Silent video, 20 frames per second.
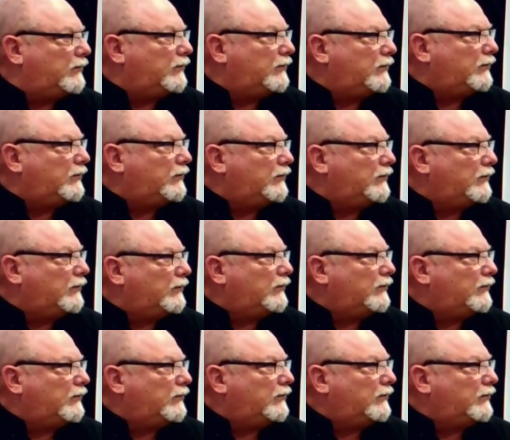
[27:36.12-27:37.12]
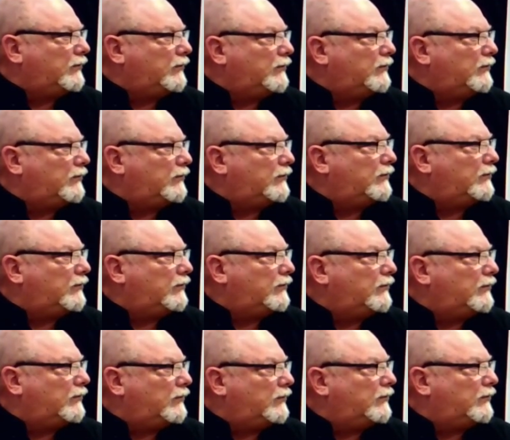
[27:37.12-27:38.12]

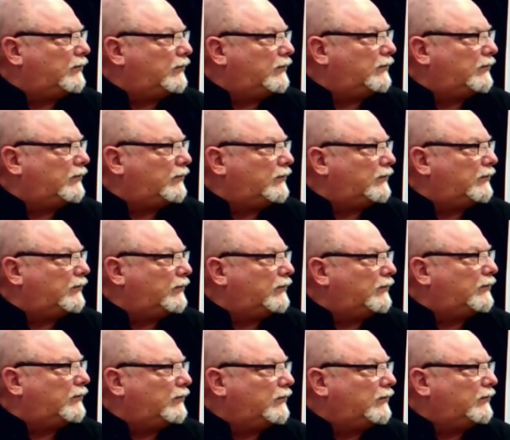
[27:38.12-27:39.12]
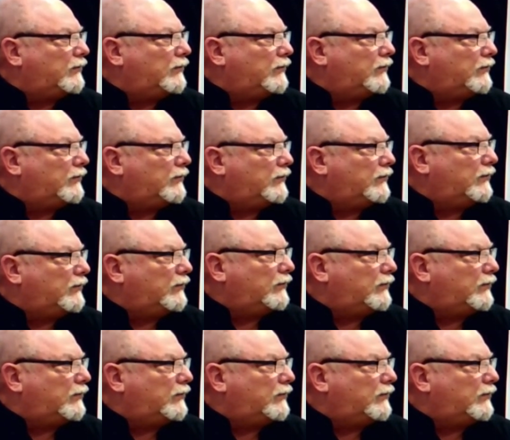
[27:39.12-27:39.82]
(silent)